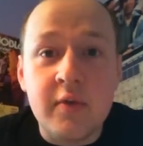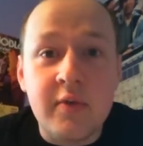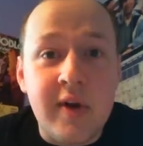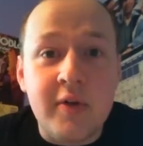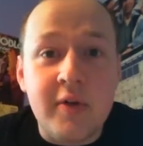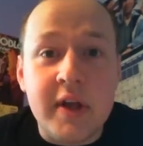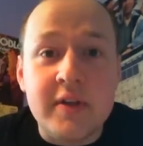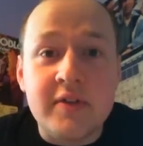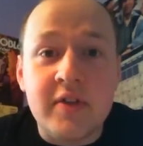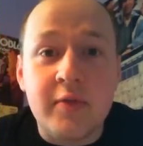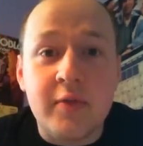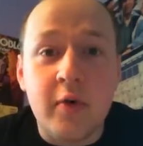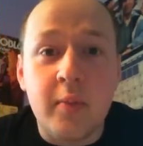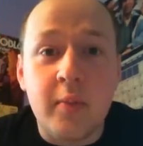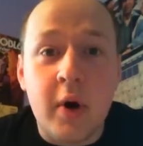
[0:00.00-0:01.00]
very easy
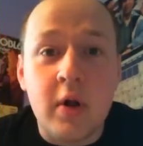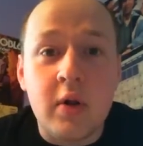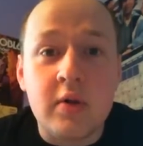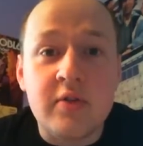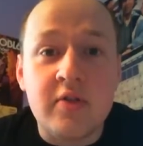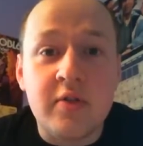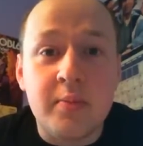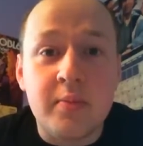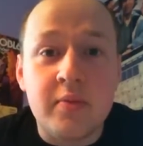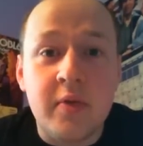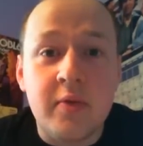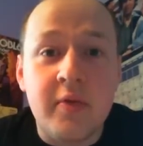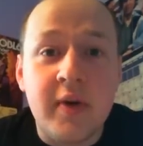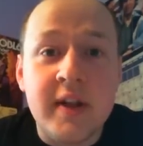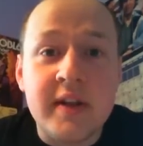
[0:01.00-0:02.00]
football to
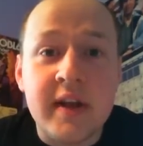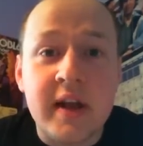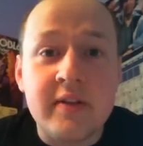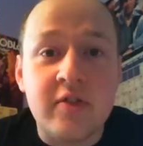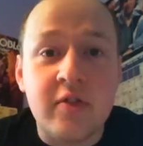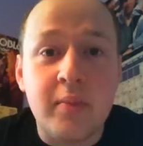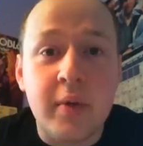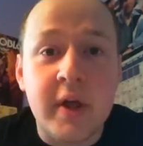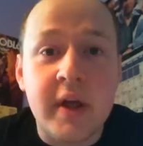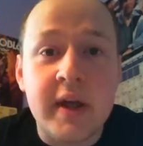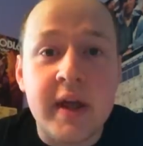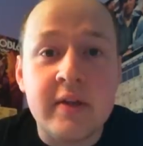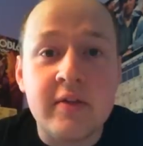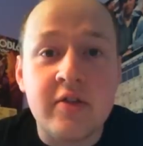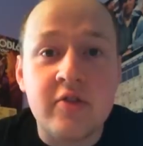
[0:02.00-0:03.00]
defend against and play
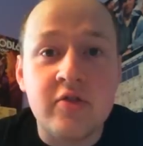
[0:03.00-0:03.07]
against.